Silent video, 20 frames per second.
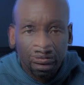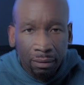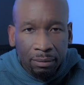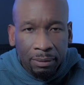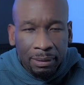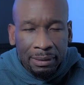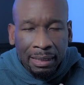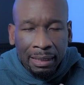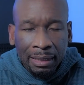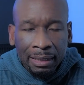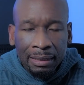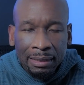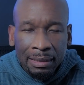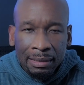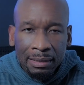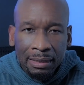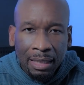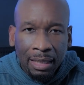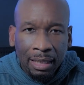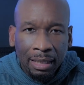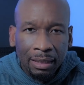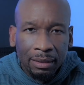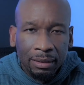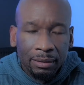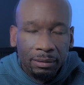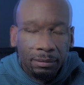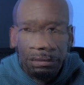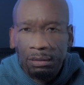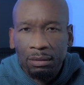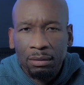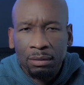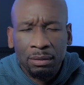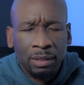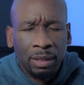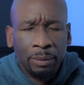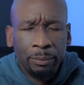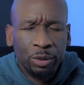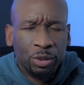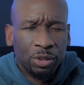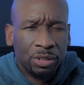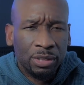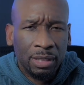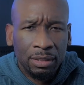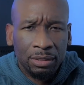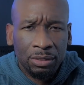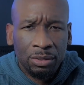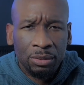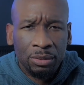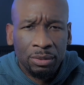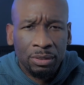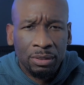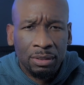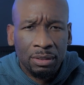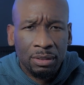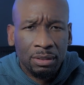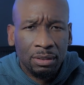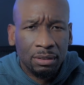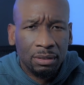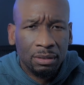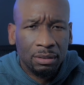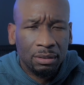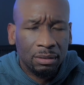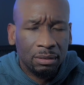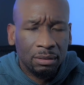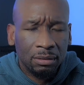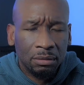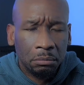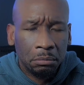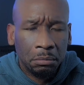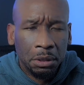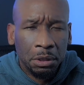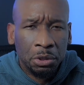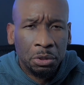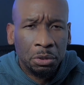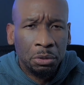My second dislike, the temperature sensors is